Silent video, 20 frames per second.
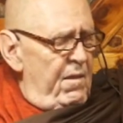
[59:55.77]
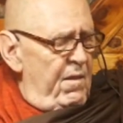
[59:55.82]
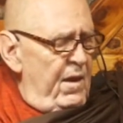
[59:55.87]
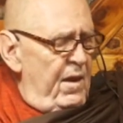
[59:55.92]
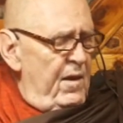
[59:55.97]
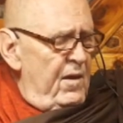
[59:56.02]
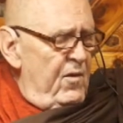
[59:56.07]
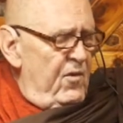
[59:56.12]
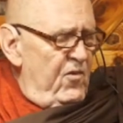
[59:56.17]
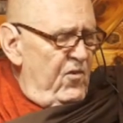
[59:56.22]

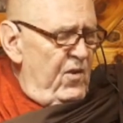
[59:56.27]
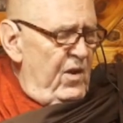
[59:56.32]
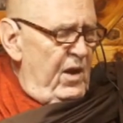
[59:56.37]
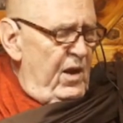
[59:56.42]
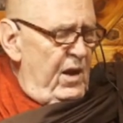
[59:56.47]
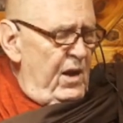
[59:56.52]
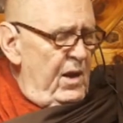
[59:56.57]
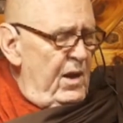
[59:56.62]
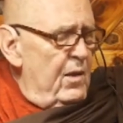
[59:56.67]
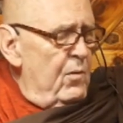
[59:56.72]
Then
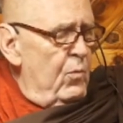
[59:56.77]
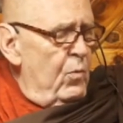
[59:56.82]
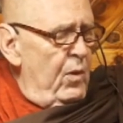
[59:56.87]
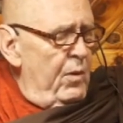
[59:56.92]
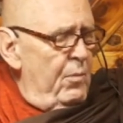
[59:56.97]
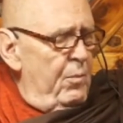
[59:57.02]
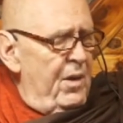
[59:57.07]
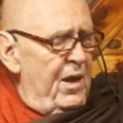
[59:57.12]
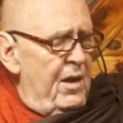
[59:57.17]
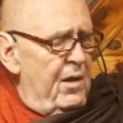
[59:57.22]
say, It
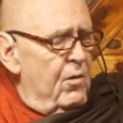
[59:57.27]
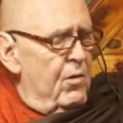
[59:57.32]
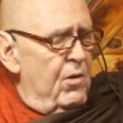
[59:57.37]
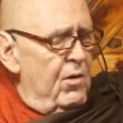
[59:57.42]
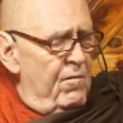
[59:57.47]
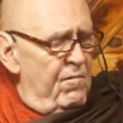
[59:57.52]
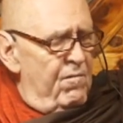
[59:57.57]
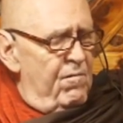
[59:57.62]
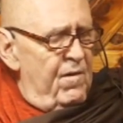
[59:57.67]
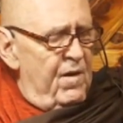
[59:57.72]
would be
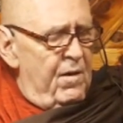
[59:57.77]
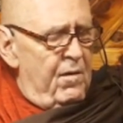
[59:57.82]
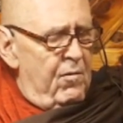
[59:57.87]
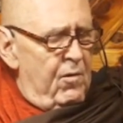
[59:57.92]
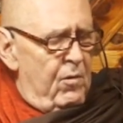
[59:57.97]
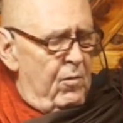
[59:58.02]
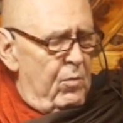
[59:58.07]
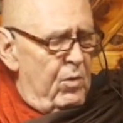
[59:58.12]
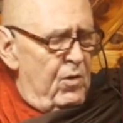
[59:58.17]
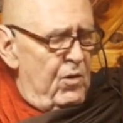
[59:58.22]
good,
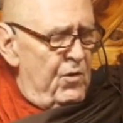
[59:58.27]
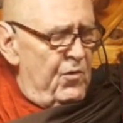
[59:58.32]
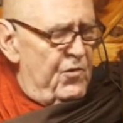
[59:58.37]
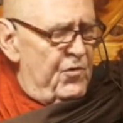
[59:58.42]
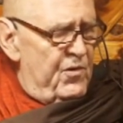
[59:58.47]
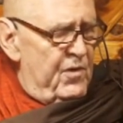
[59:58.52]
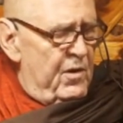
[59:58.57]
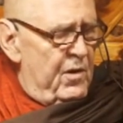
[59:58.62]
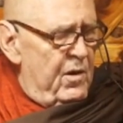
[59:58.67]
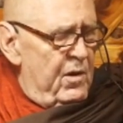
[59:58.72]
Venerable
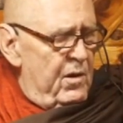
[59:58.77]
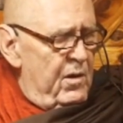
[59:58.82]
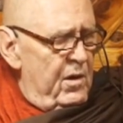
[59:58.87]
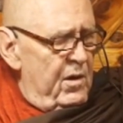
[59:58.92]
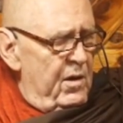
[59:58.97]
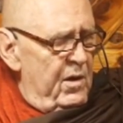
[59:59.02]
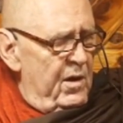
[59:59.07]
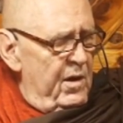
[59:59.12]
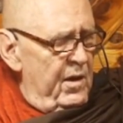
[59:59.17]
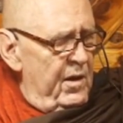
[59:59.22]
Sir,
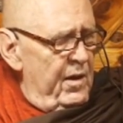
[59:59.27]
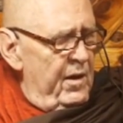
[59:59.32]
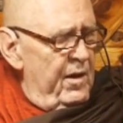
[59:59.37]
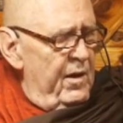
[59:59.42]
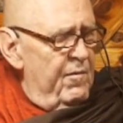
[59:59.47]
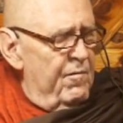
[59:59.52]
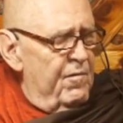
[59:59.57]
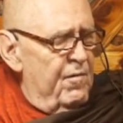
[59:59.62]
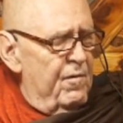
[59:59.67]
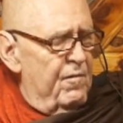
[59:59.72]

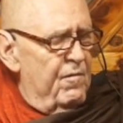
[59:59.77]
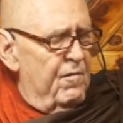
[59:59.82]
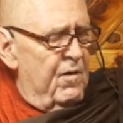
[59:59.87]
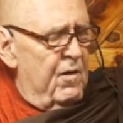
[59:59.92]
if the